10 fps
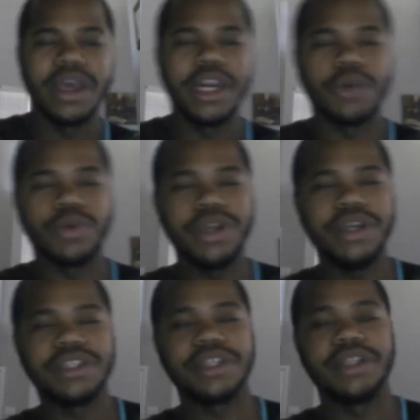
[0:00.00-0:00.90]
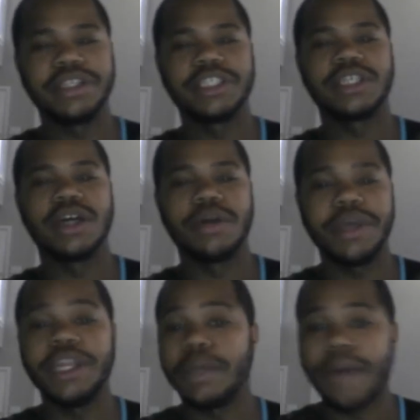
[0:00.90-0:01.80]
and it reads, and this is
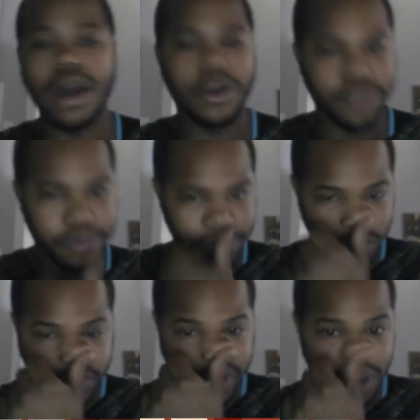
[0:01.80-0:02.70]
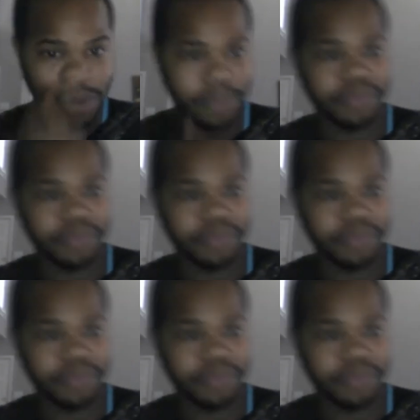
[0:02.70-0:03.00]
in the Apocrypha. Okay.